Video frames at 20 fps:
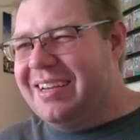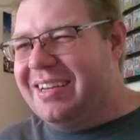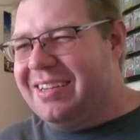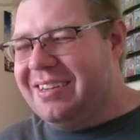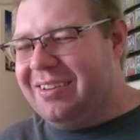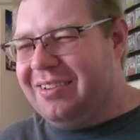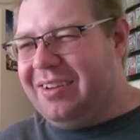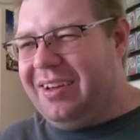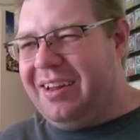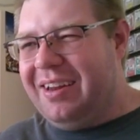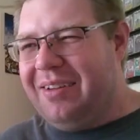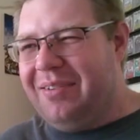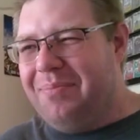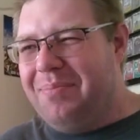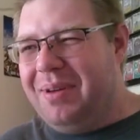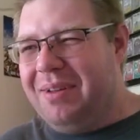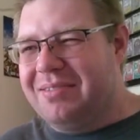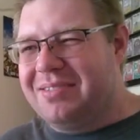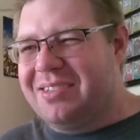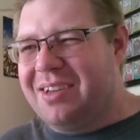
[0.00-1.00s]
in a
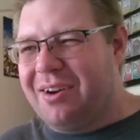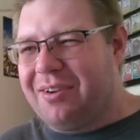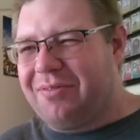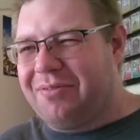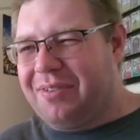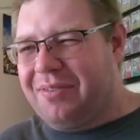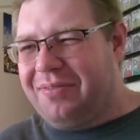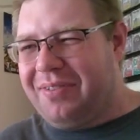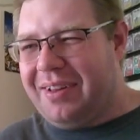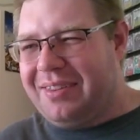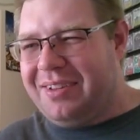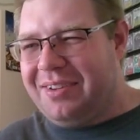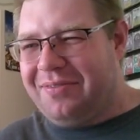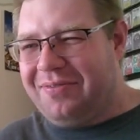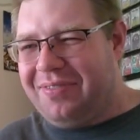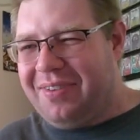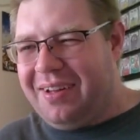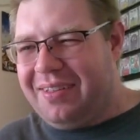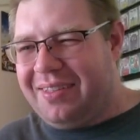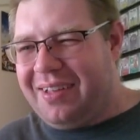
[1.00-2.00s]
bit of self-reflecting
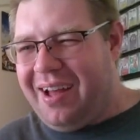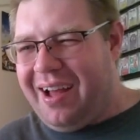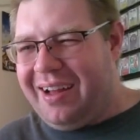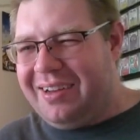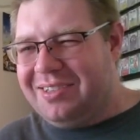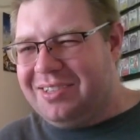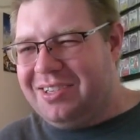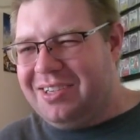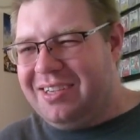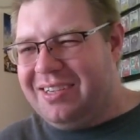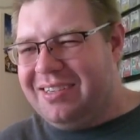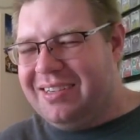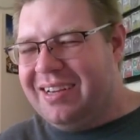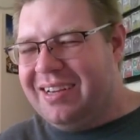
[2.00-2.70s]
thought. She's